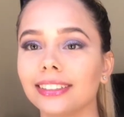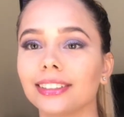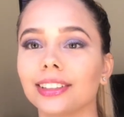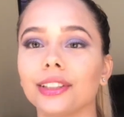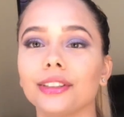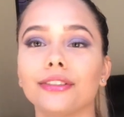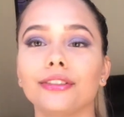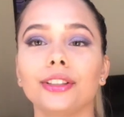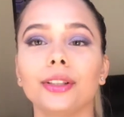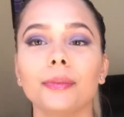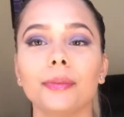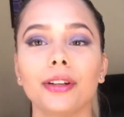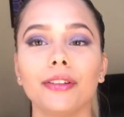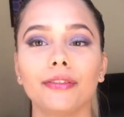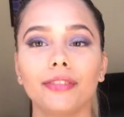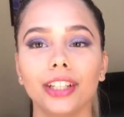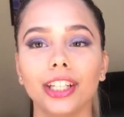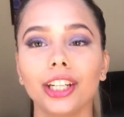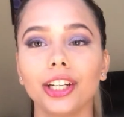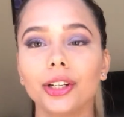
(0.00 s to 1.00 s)
started
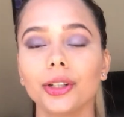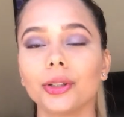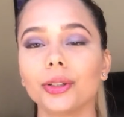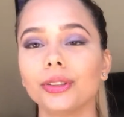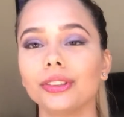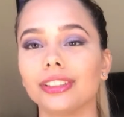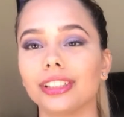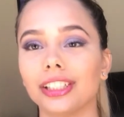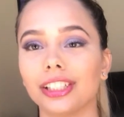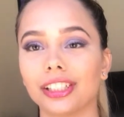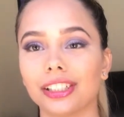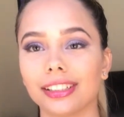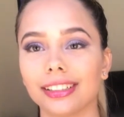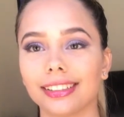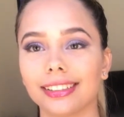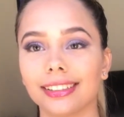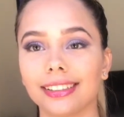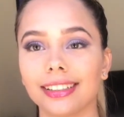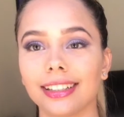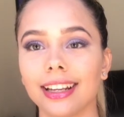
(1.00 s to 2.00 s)
filming videos and
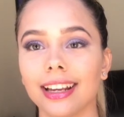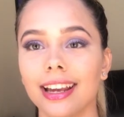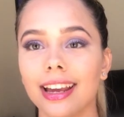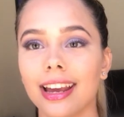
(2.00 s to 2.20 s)
just